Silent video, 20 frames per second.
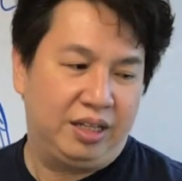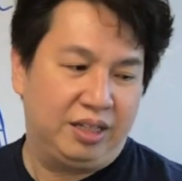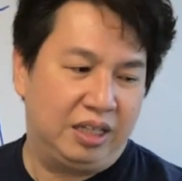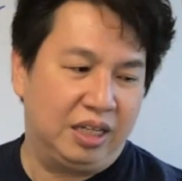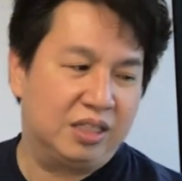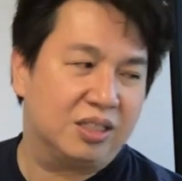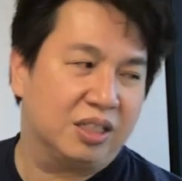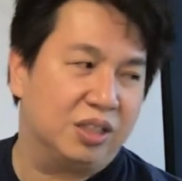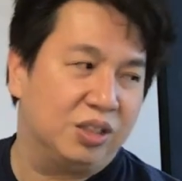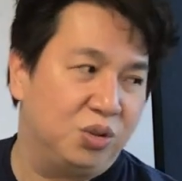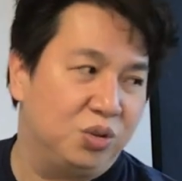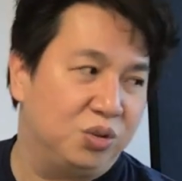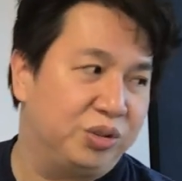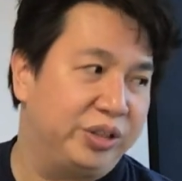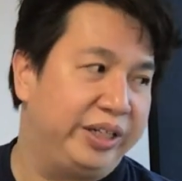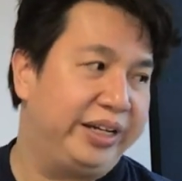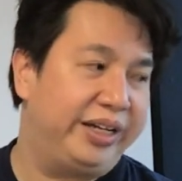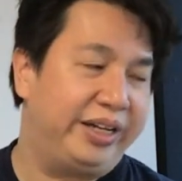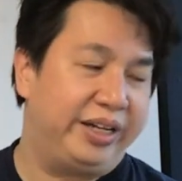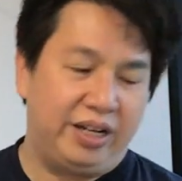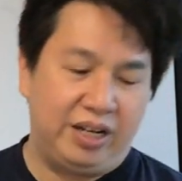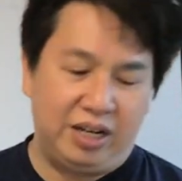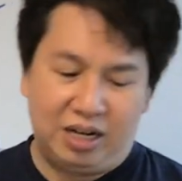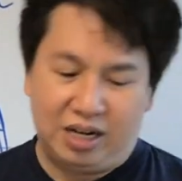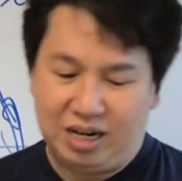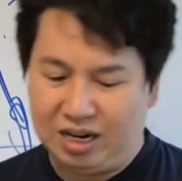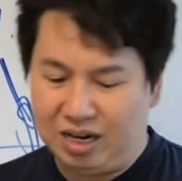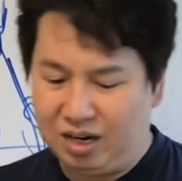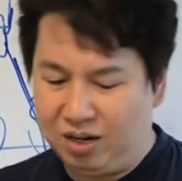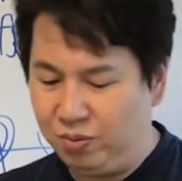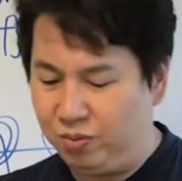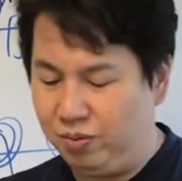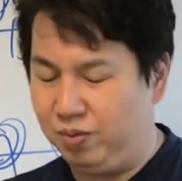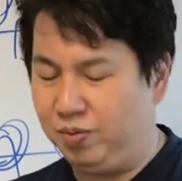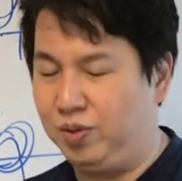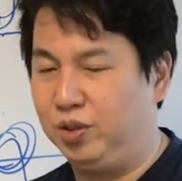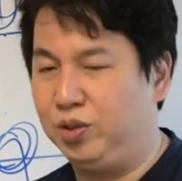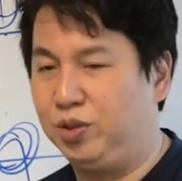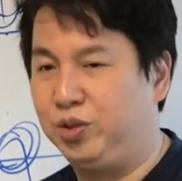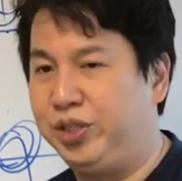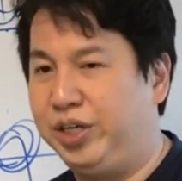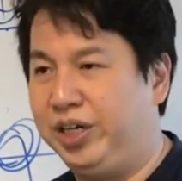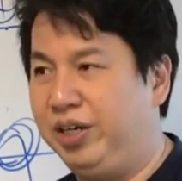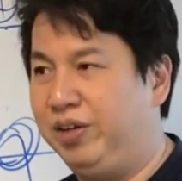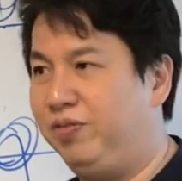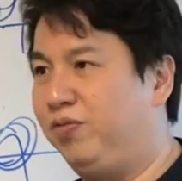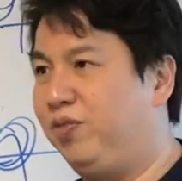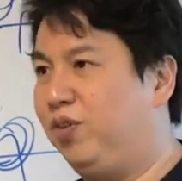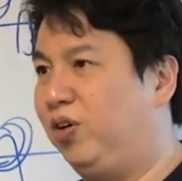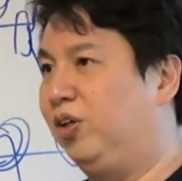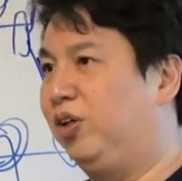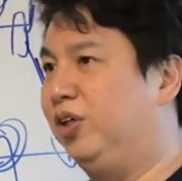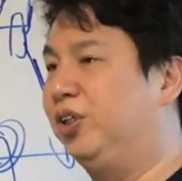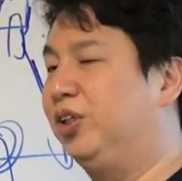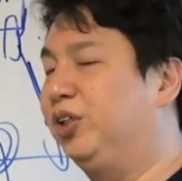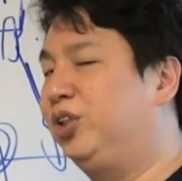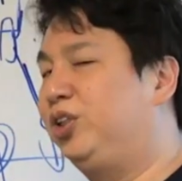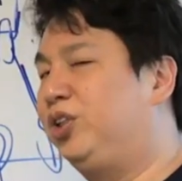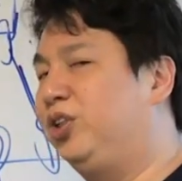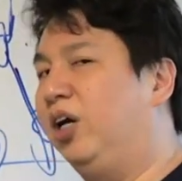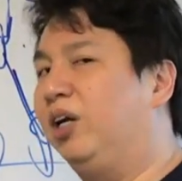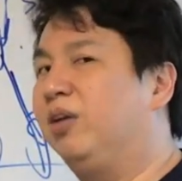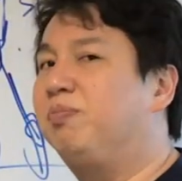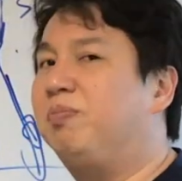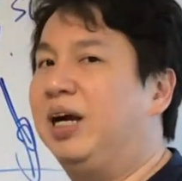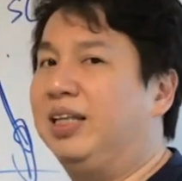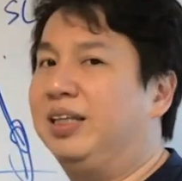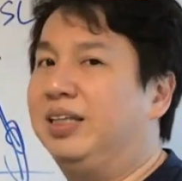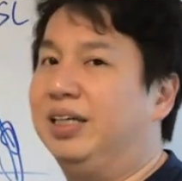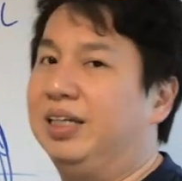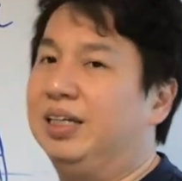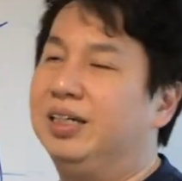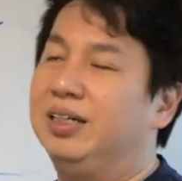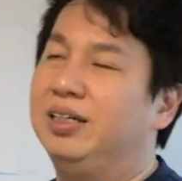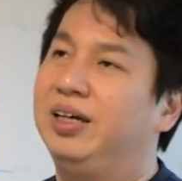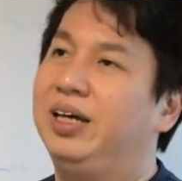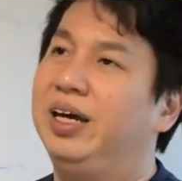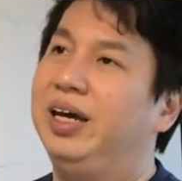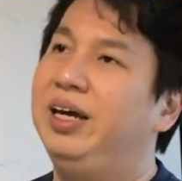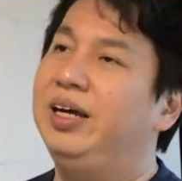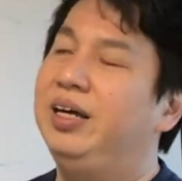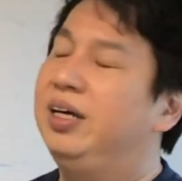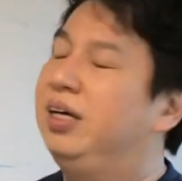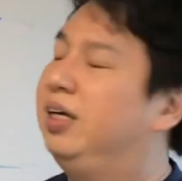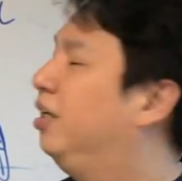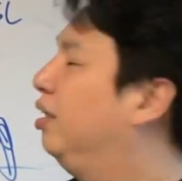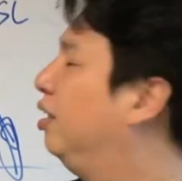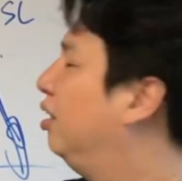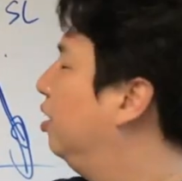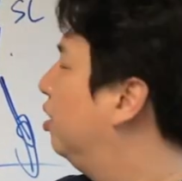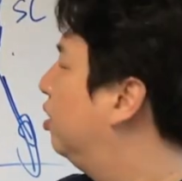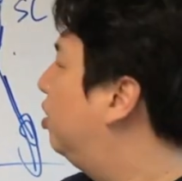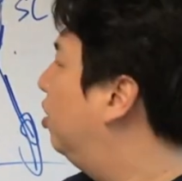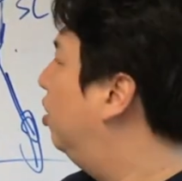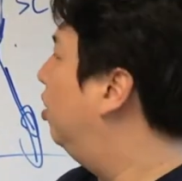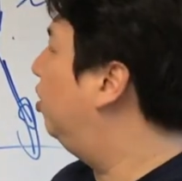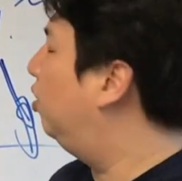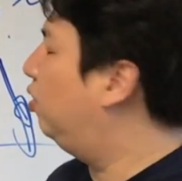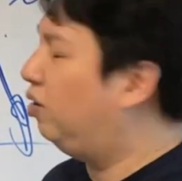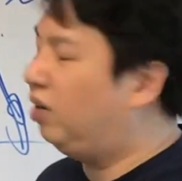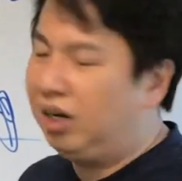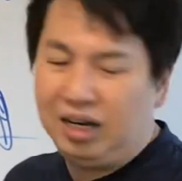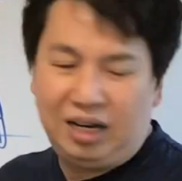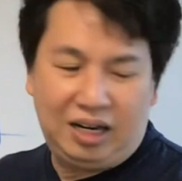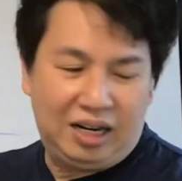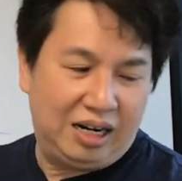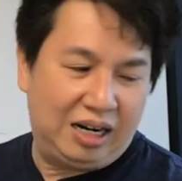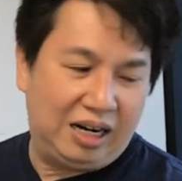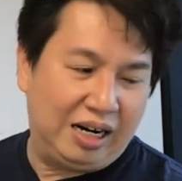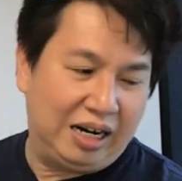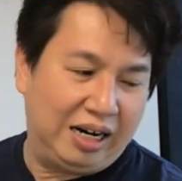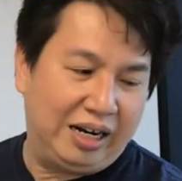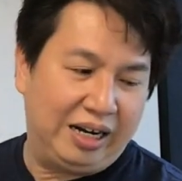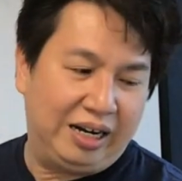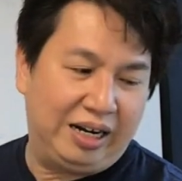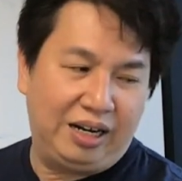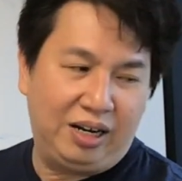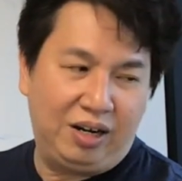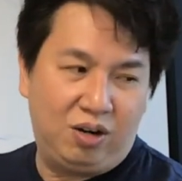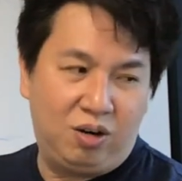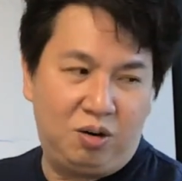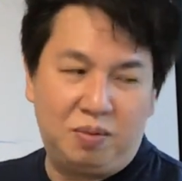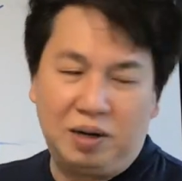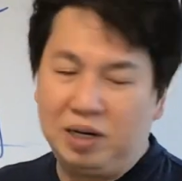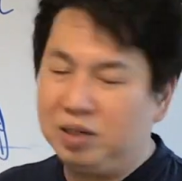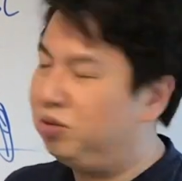that's usually how we will trade it for a short pattern. Okay, so I hope I